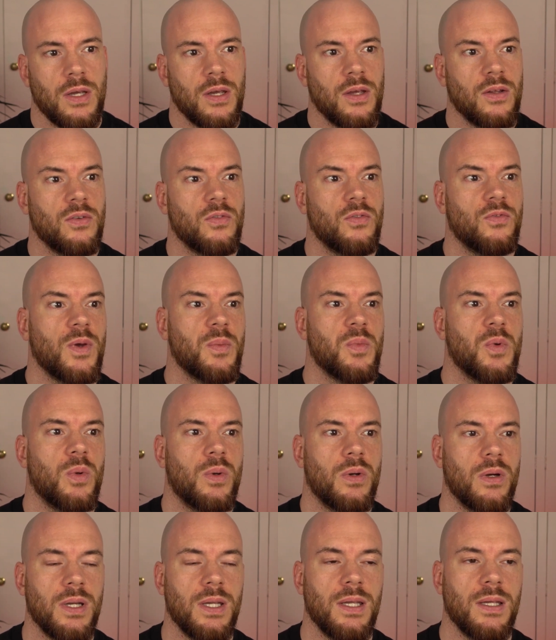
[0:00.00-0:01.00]
It's
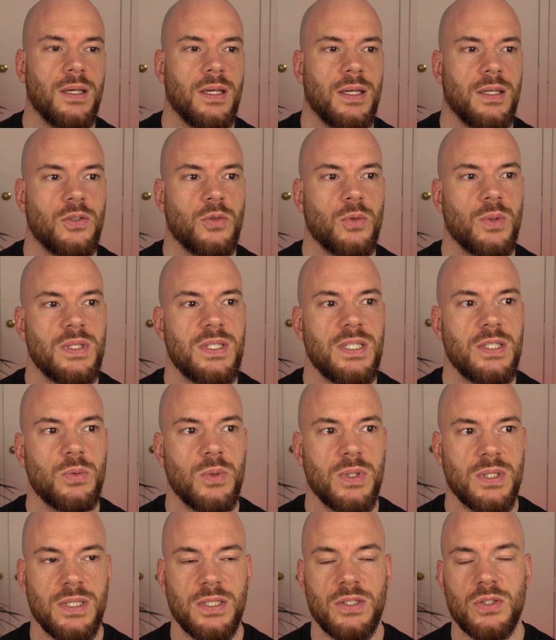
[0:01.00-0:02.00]
February
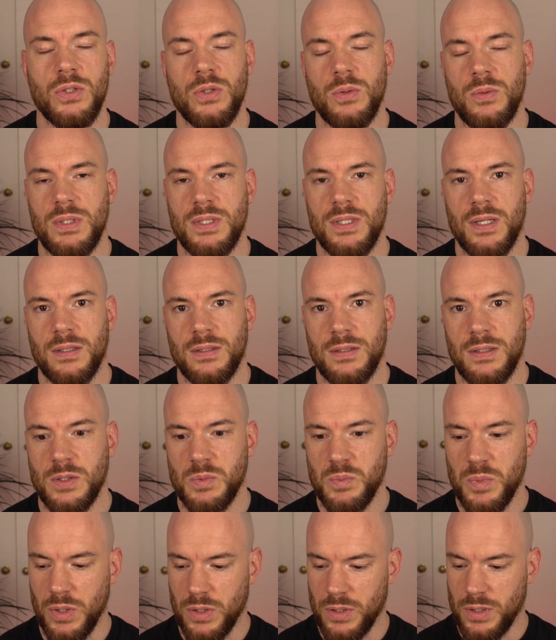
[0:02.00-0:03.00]
2022 we started this
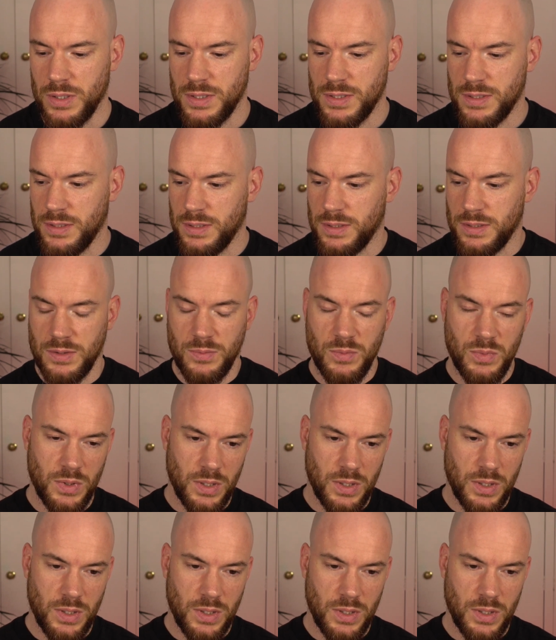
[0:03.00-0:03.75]
podcast, and it's